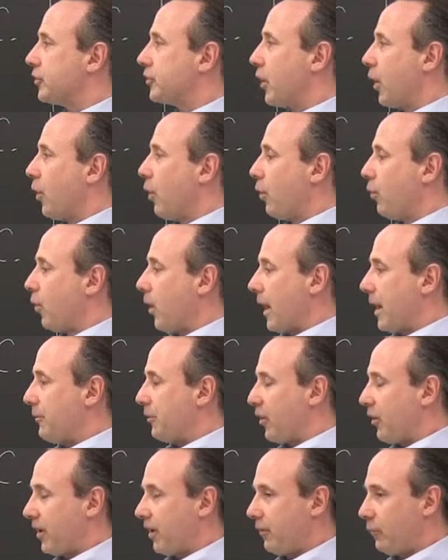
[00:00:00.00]
So what
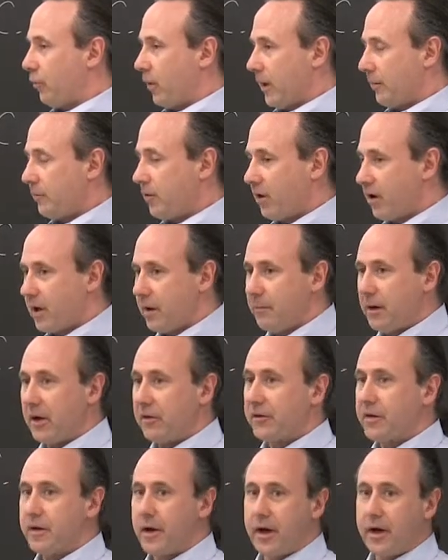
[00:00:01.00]
I'm, talk what I'm talking
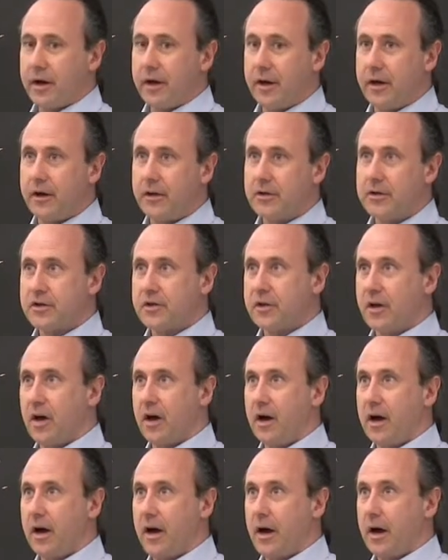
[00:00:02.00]
about tonight is
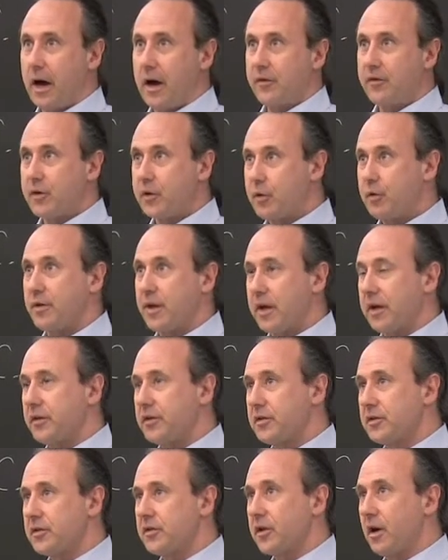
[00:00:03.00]
uh, I have two
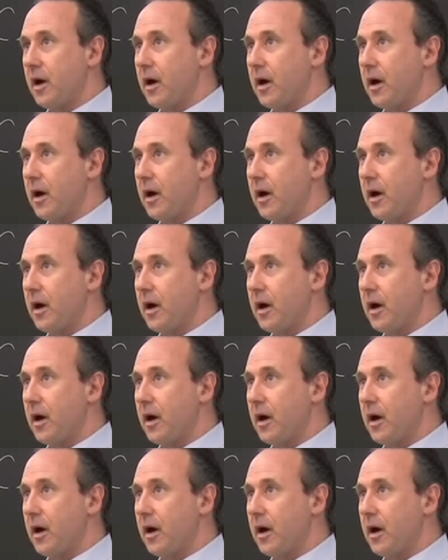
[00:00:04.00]
things.